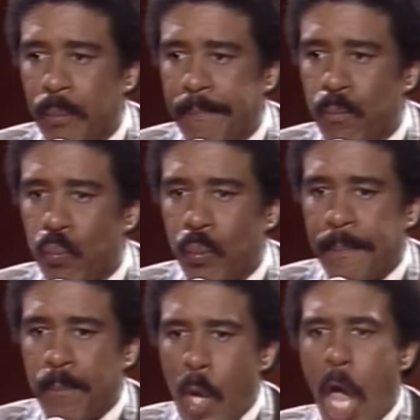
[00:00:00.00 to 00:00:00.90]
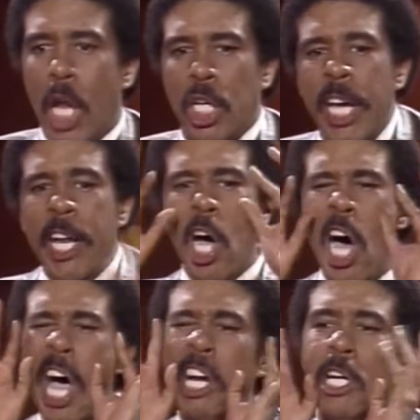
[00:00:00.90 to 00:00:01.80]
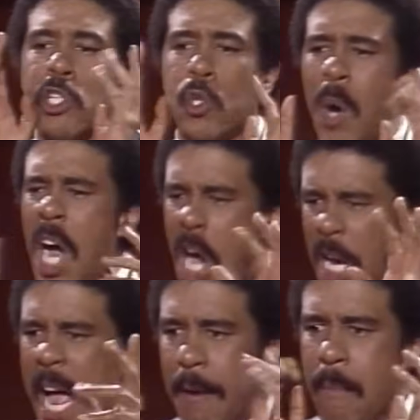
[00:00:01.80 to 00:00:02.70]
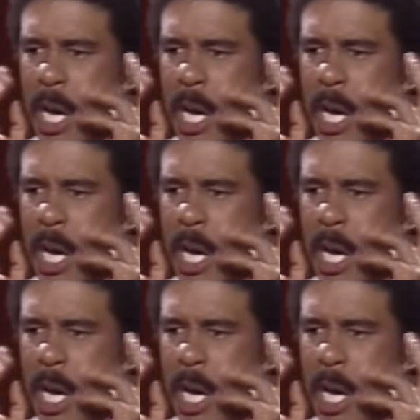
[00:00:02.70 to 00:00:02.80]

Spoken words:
Little ugly squirrel-like